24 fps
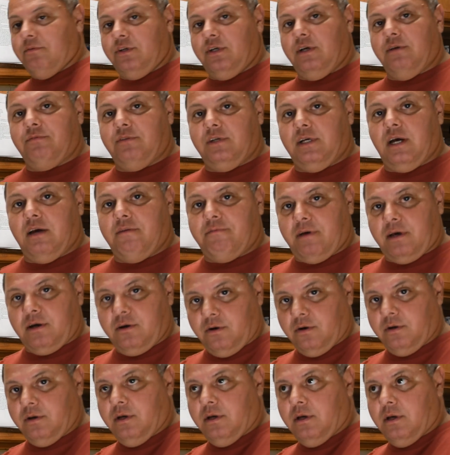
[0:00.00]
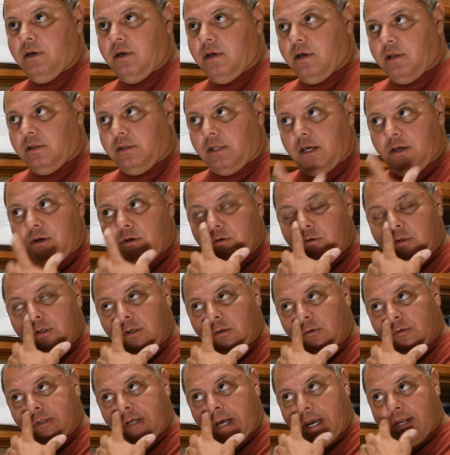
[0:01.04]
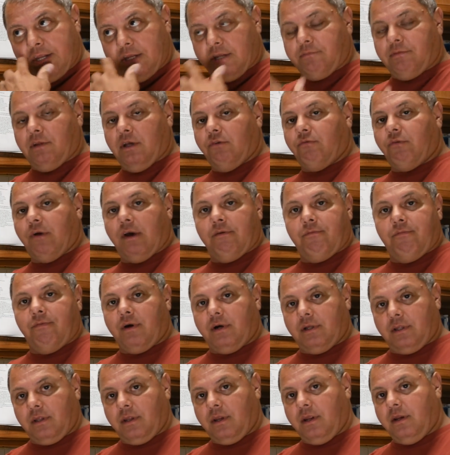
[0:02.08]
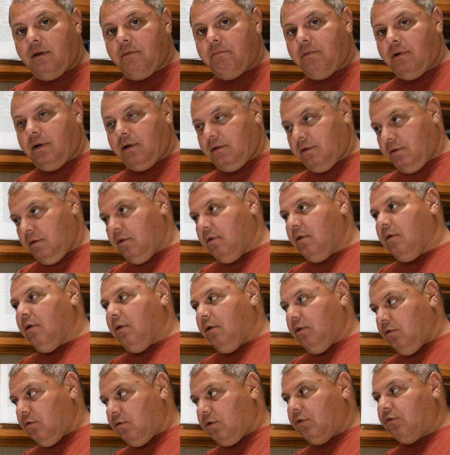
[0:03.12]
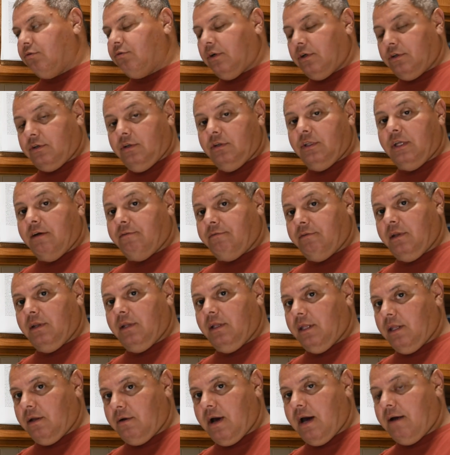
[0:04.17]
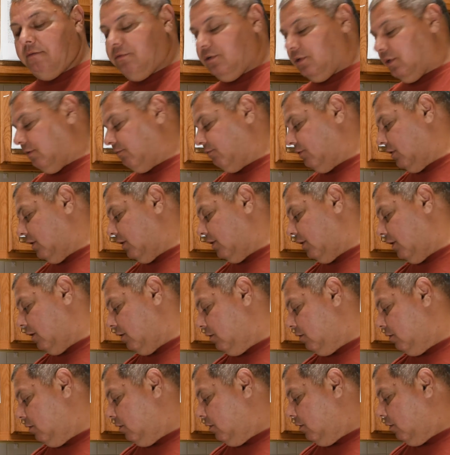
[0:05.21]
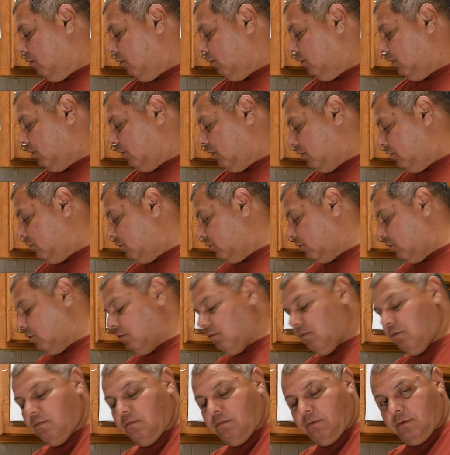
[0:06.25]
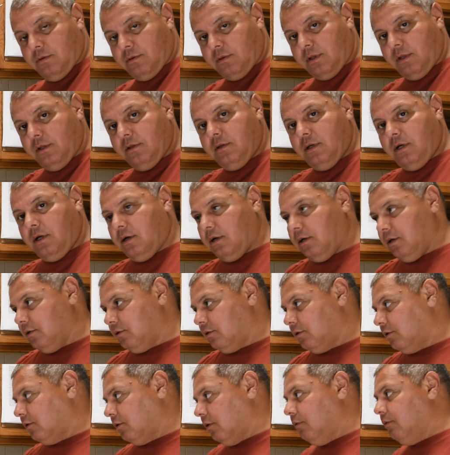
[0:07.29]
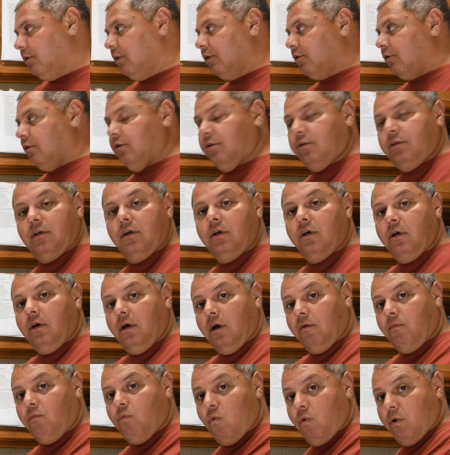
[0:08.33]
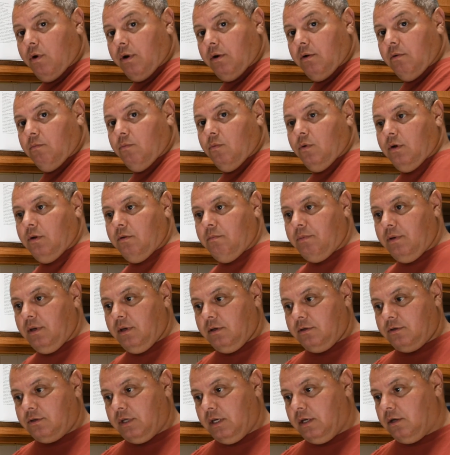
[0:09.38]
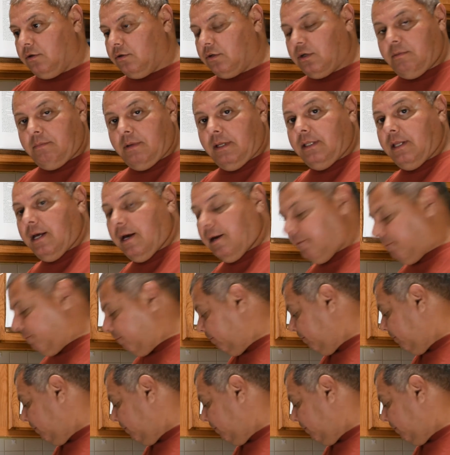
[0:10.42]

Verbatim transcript: GFCI if I could. They usually don't change it if they're grandfathered in, but new construction definitely they'll have a GFCI there within so within a certain distance of water, whether it be a sink or something like that.